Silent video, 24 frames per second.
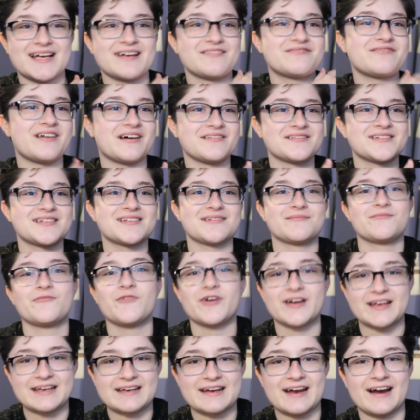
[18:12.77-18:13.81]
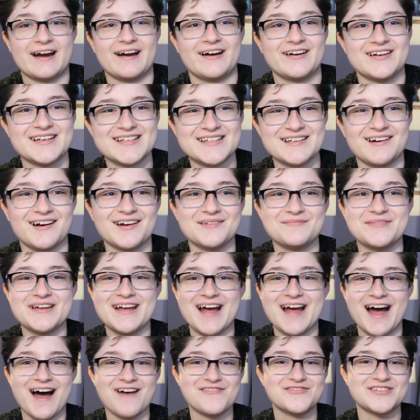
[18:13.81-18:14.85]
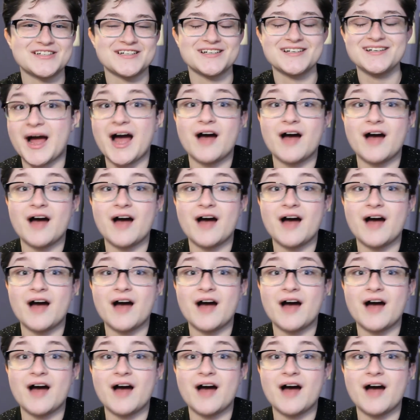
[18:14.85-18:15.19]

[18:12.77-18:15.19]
I found some Wookiee hairs on me after.